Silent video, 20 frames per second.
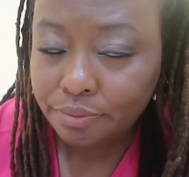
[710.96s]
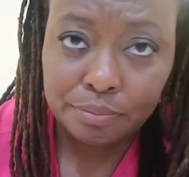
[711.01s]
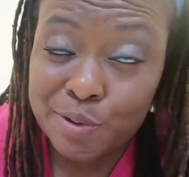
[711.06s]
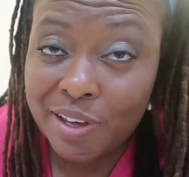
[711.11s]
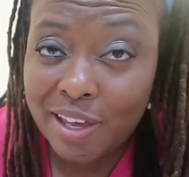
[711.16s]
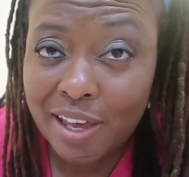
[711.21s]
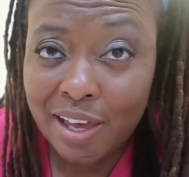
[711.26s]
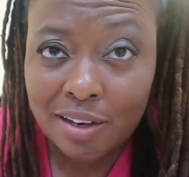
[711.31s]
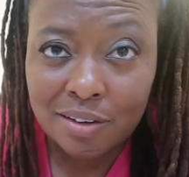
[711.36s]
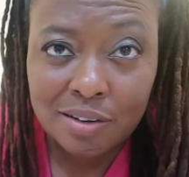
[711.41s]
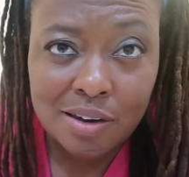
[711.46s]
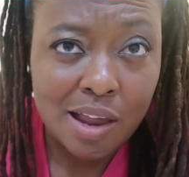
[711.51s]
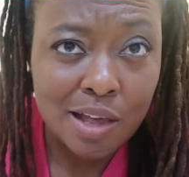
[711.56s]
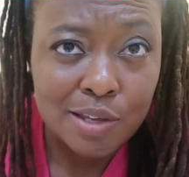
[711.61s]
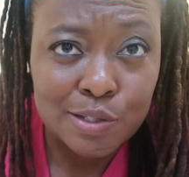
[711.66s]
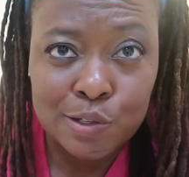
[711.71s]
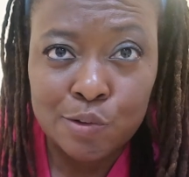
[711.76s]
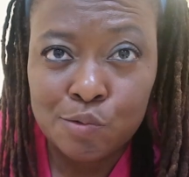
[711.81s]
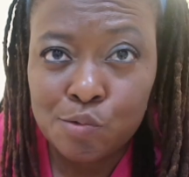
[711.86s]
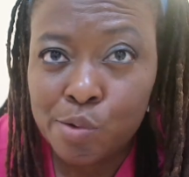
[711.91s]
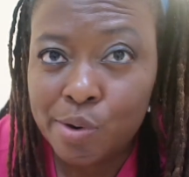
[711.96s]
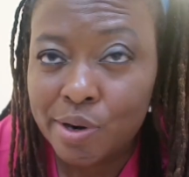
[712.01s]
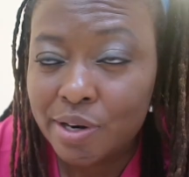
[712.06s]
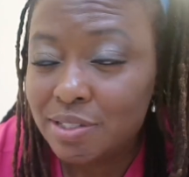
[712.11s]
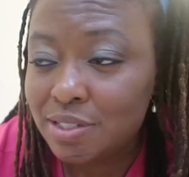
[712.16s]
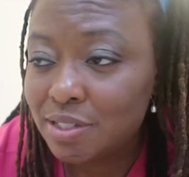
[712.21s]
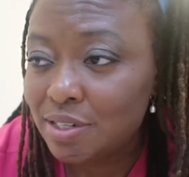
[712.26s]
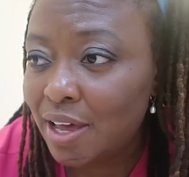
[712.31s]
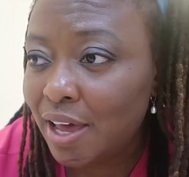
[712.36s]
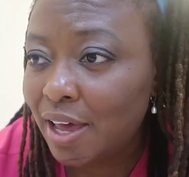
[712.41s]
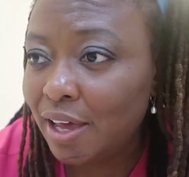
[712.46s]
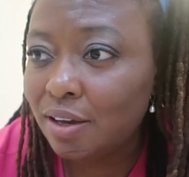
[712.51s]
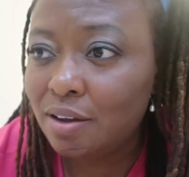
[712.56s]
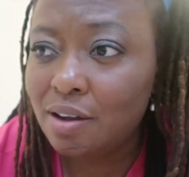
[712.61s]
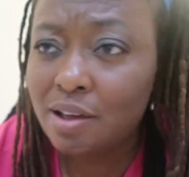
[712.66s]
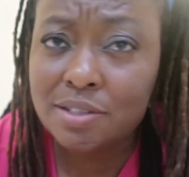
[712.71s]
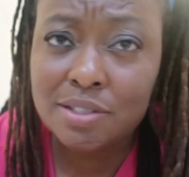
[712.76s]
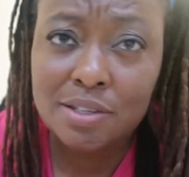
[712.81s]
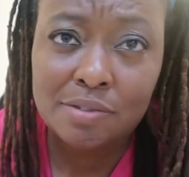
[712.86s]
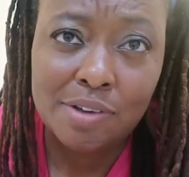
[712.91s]
So again, lots of water tonight,
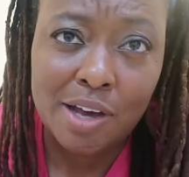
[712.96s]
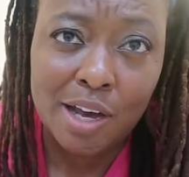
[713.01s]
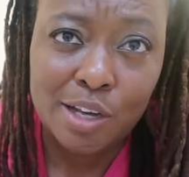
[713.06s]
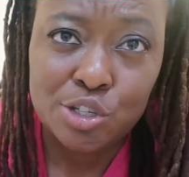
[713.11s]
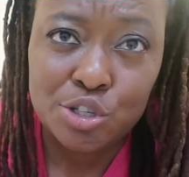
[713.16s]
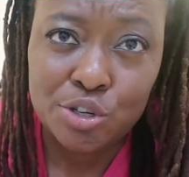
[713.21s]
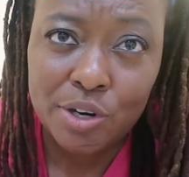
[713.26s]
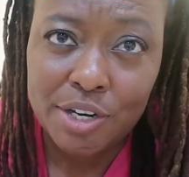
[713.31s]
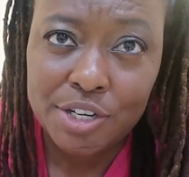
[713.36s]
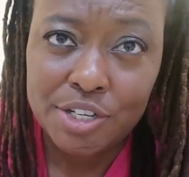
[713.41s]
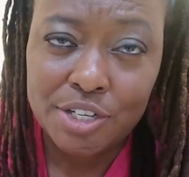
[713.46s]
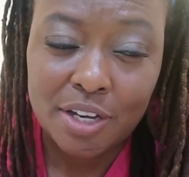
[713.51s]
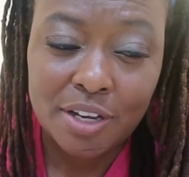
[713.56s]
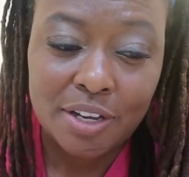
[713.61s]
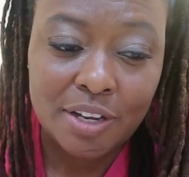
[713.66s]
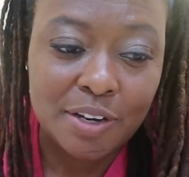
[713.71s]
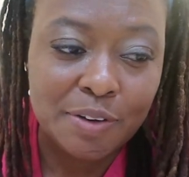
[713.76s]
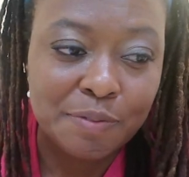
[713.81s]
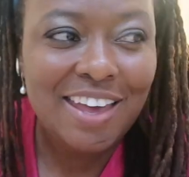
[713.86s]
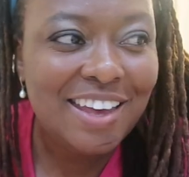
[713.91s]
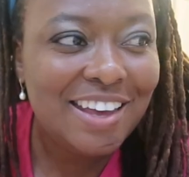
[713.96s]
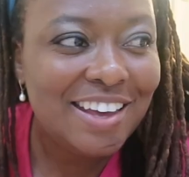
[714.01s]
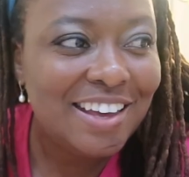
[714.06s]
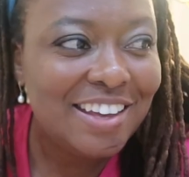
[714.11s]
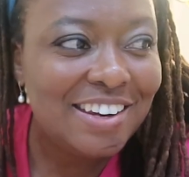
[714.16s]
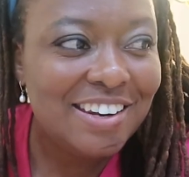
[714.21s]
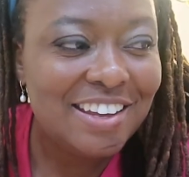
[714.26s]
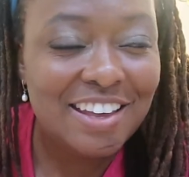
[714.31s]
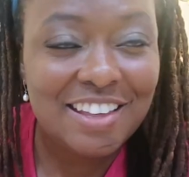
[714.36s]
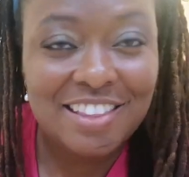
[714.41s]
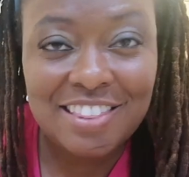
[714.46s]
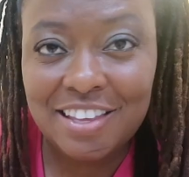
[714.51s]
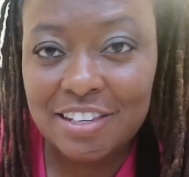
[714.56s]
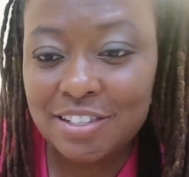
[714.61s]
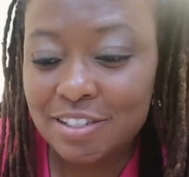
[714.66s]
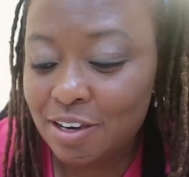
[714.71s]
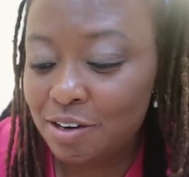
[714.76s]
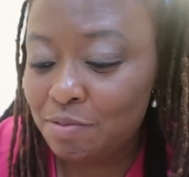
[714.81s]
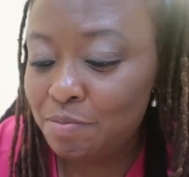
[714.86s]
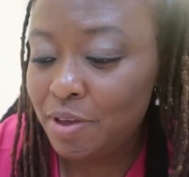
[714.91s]
lots of hydration, and
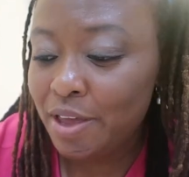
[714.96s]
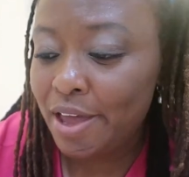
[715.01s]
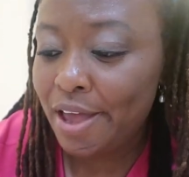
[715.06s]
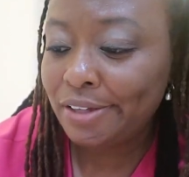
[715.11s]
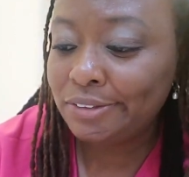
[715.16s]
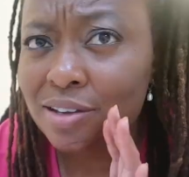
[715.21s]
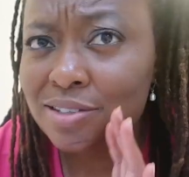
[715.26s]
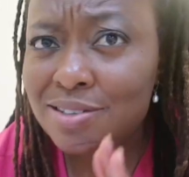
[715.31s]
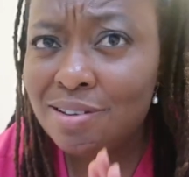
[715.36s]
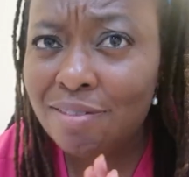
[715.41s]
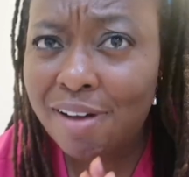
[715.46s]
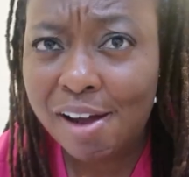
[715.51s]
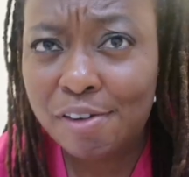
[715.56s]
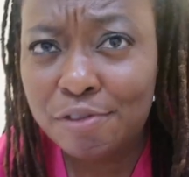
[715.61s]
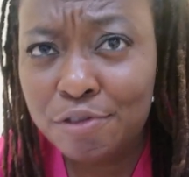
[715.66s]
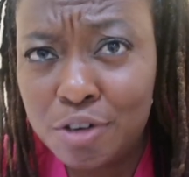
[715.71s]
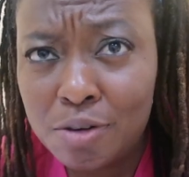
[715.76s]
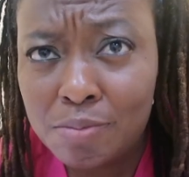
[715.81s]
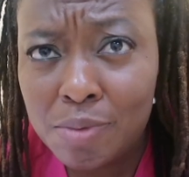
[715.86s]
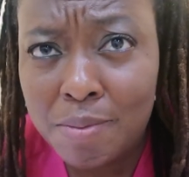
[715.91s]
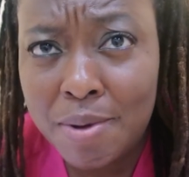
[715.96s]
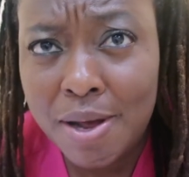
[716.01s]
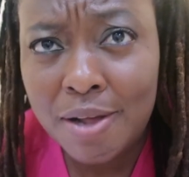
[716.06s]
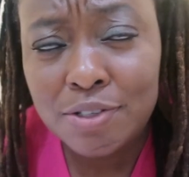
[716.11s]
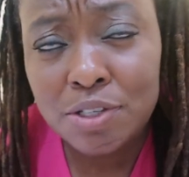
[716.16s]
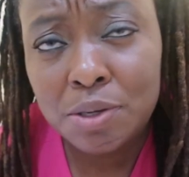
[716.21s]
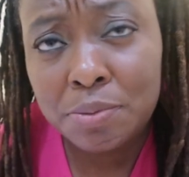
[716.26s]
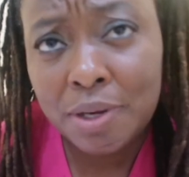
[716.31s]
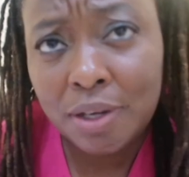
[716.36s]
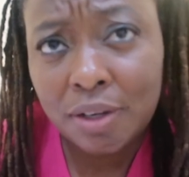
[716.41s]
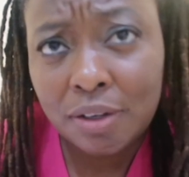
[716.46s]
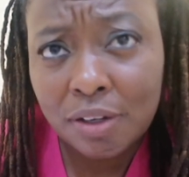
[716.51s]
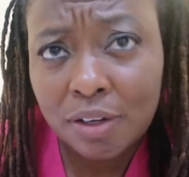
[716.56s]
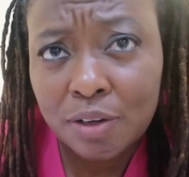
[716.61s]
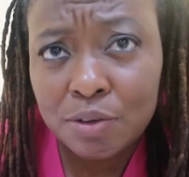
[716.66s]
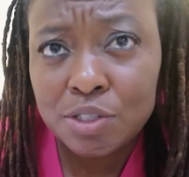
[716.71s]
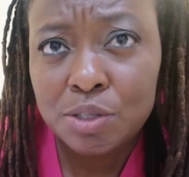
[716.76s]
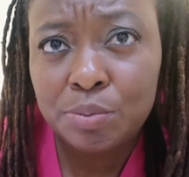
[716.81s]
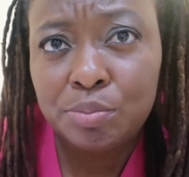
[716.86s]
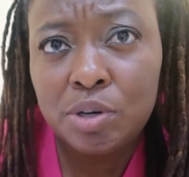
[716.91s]
that's gonna be it. I still have food in my mouth, so I'm not gonna
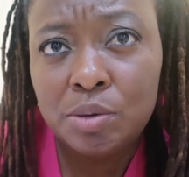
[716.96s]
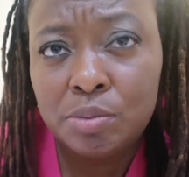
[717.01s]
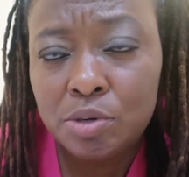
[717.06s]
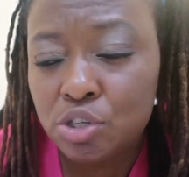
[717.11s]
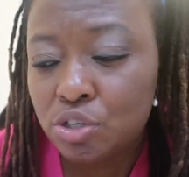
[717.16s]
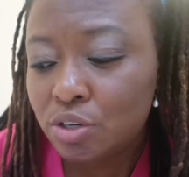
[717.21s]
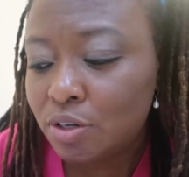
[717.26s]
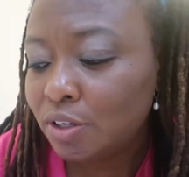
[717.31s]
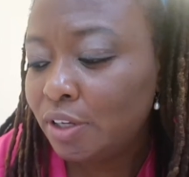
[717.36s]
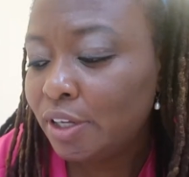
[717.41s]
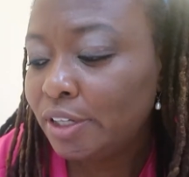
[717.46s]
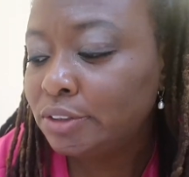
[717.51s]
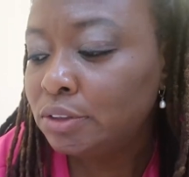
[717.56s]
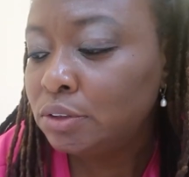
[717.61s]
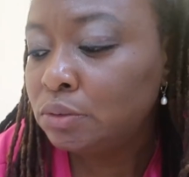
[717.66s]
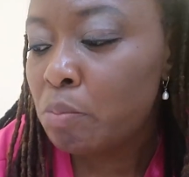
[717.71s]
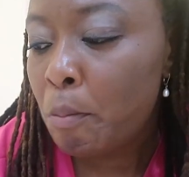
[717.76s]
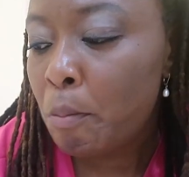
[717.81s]
close it prematurely.